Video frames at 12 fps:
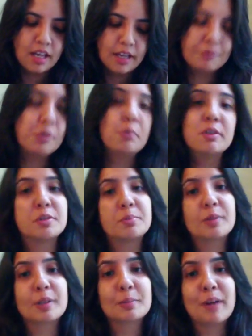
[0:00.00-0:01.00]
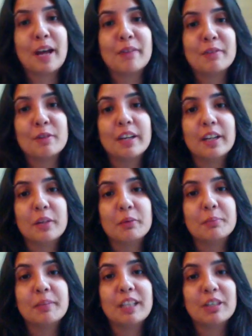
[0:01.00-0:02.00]
If you wish to book a private reading
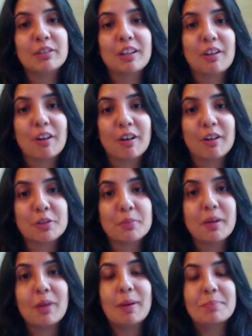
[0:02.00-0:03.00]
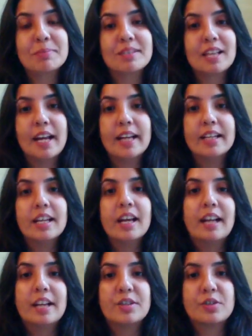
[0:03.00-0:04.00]
with me, you can log on to my website,
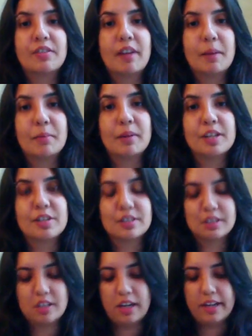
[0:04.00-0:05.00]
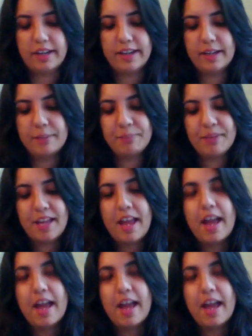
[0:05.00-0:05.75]
naturalvibrations.in.